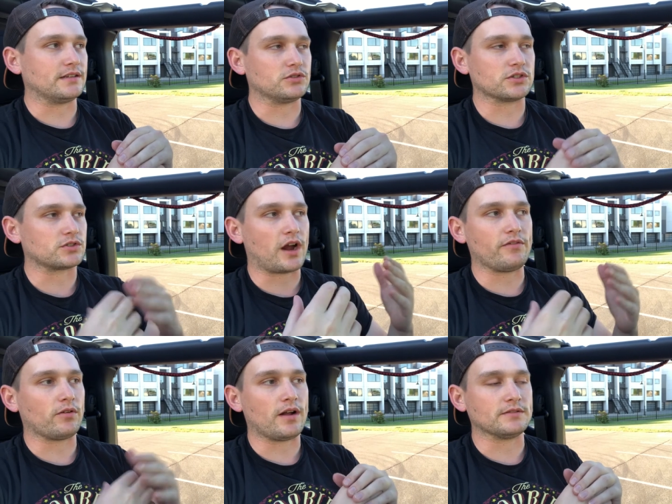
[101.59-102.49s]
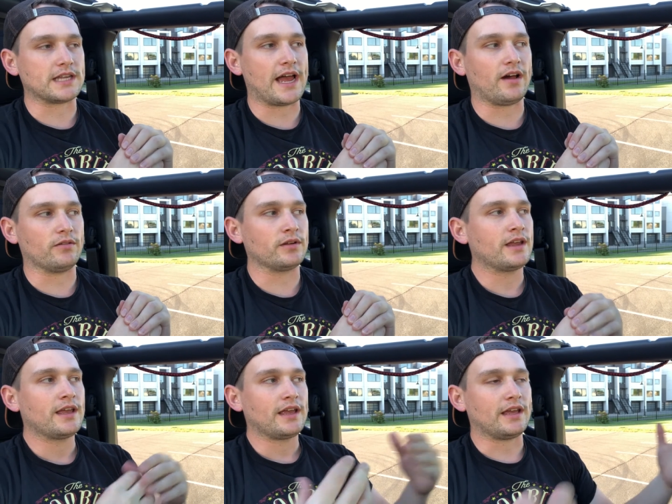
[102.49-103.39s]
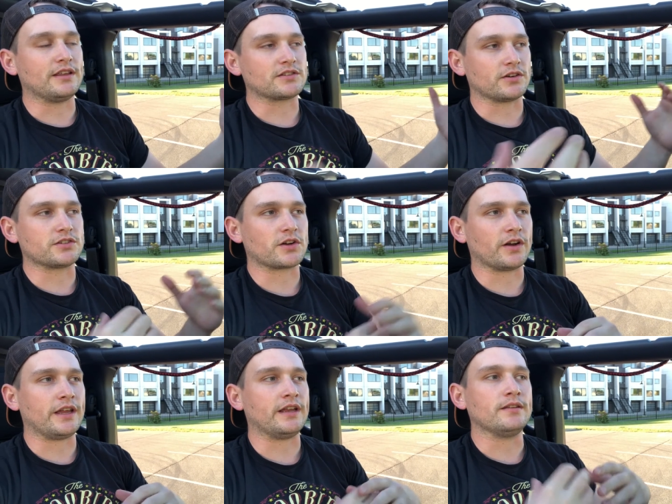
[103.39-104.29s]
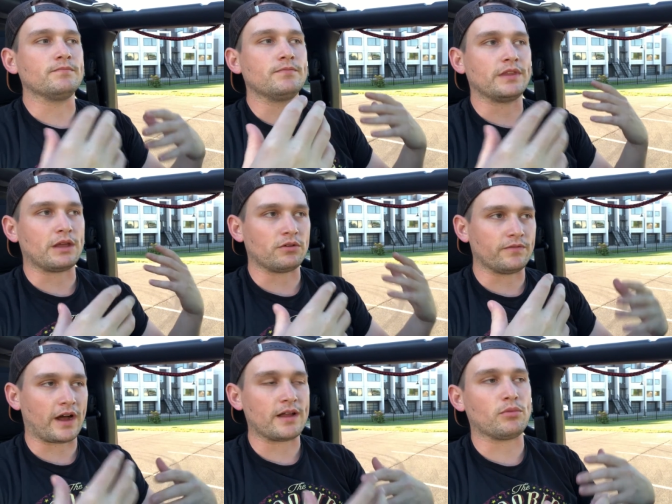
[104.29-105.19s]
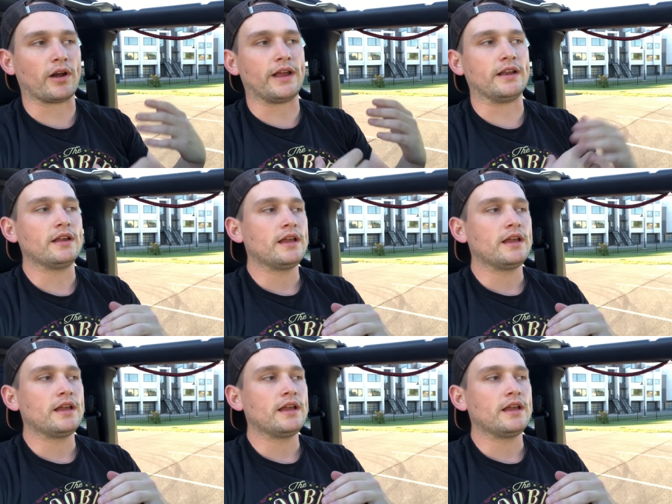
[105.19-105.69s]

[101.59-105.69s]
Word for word: I was just driving around town and they started to turn in, they would vibrate.